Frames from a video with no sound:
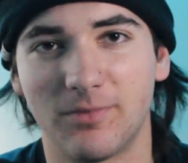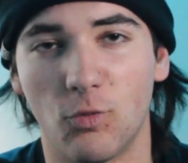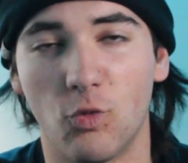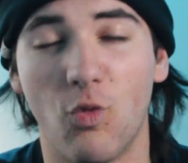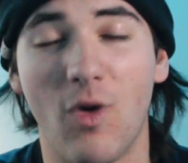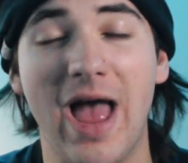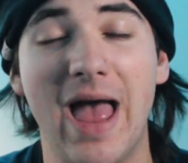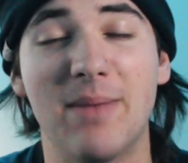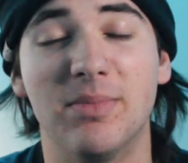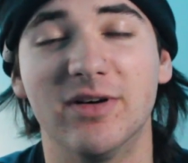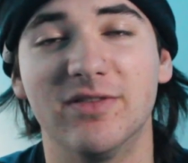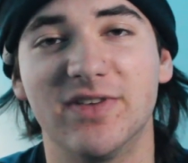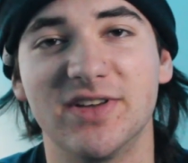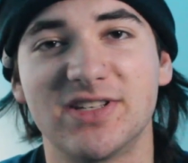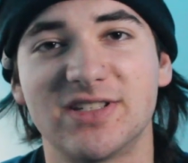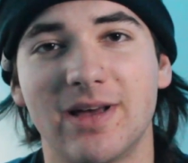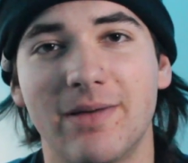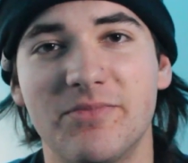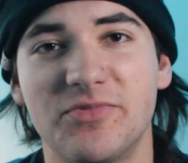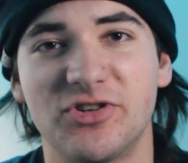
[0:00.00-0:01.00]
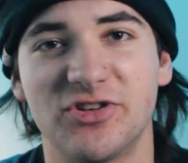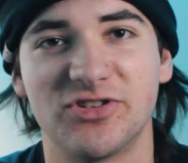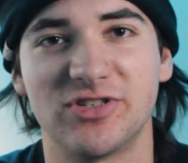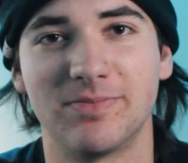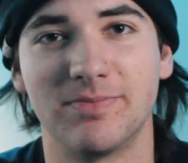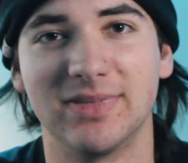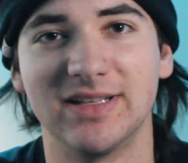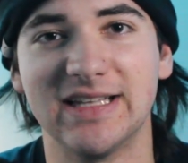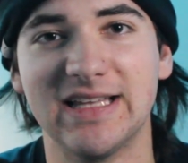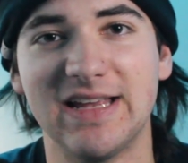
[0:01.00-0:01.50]
web of assumptions
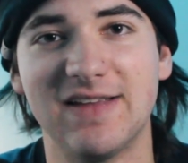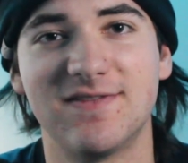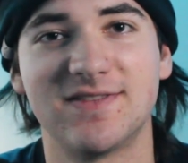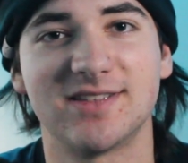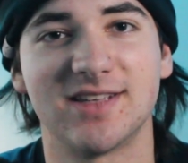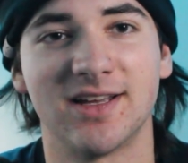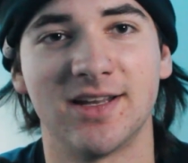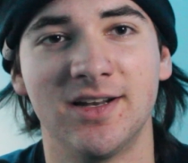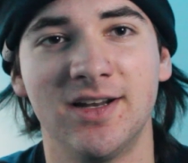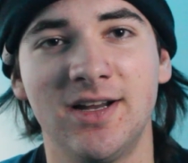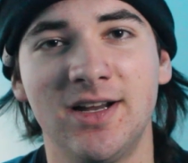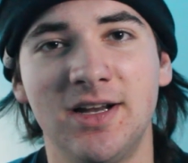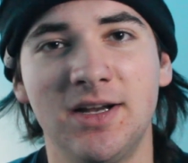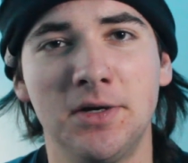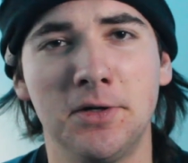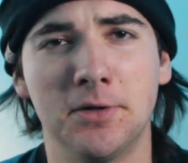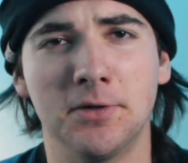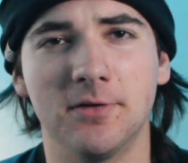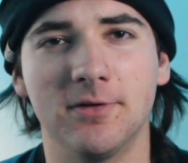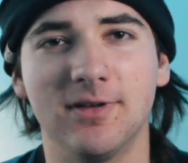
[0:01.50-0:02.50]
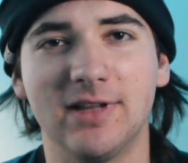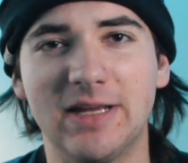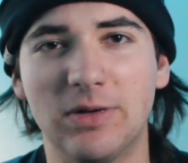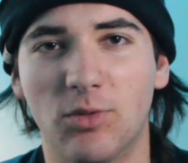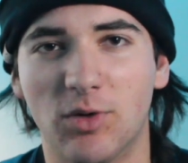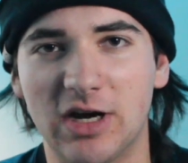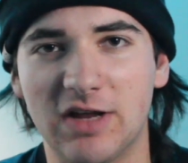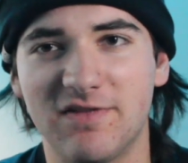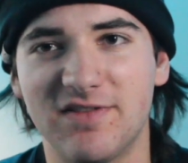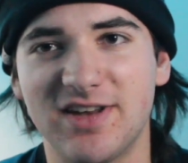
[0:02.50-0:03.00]
and beliefs that really
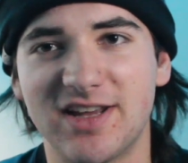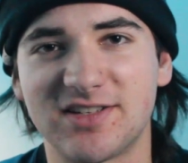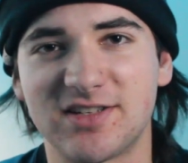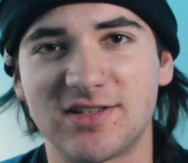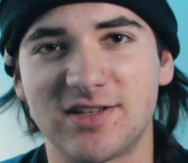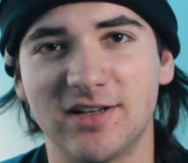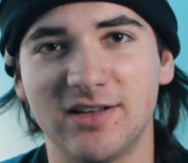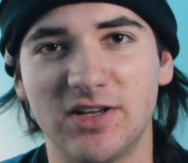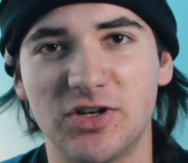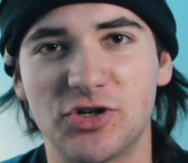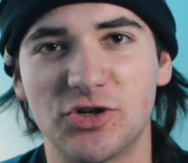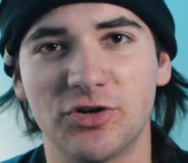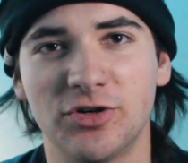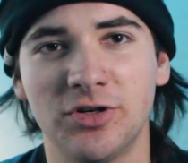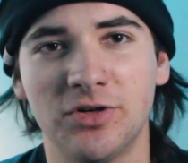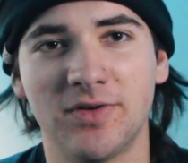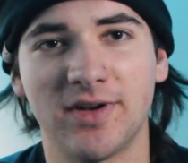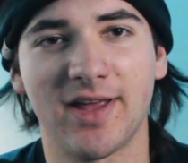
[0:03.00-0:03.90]
weren't even necessarily true.